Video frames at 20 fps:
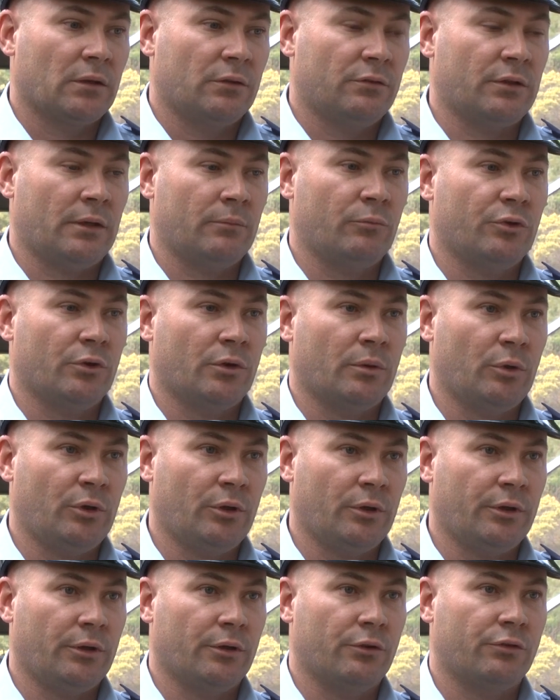sometime
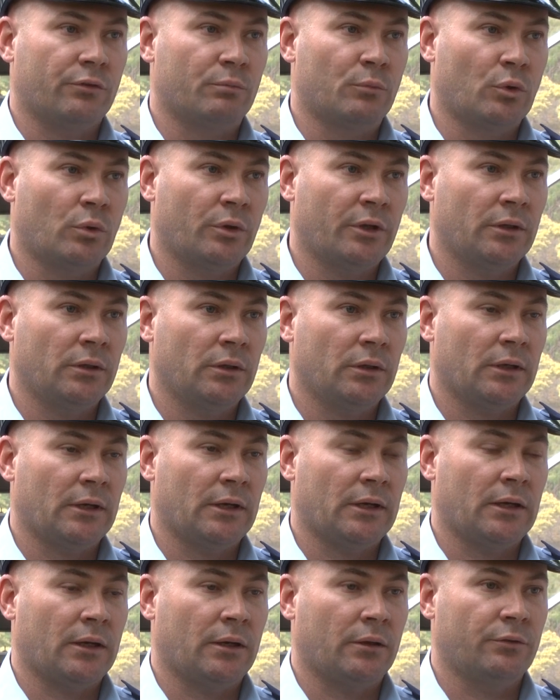earlier this morning,
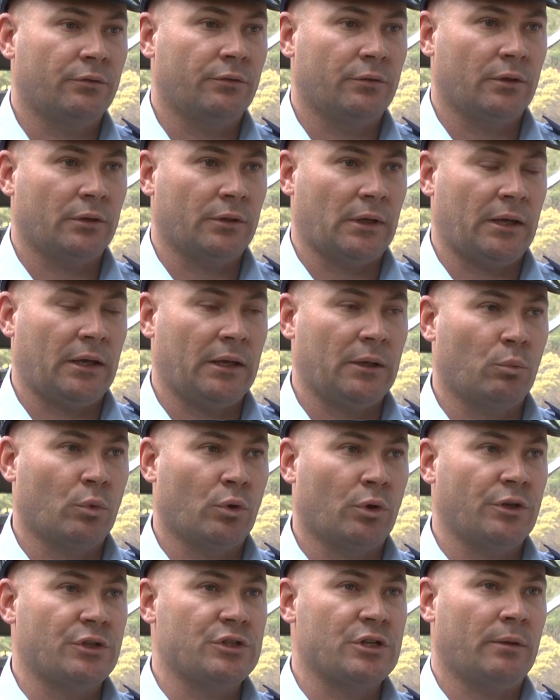a
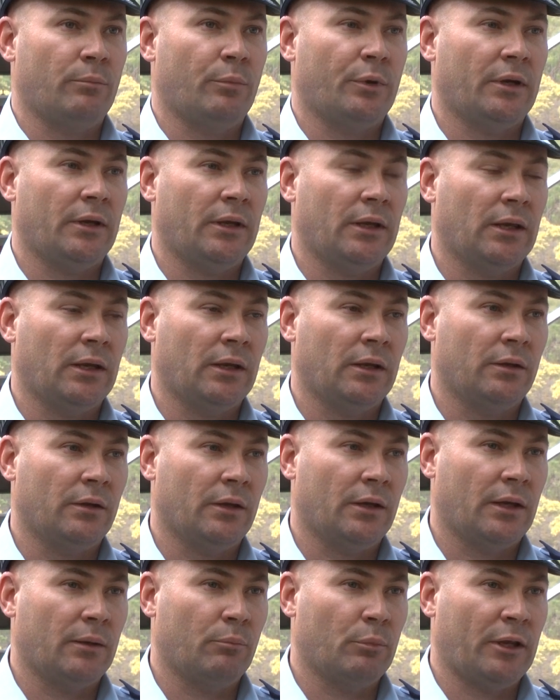white jumper and
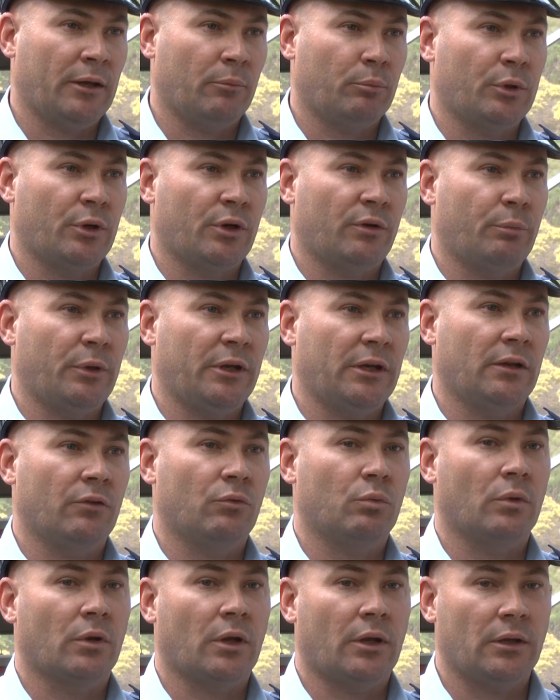a black pair of
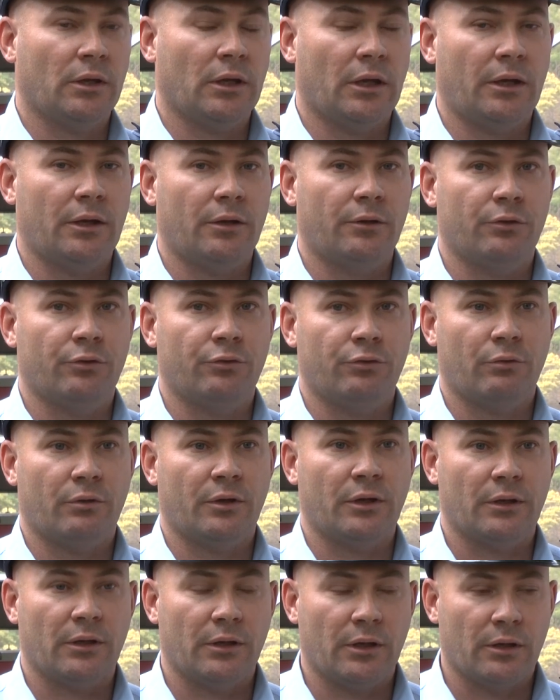pants were located in a street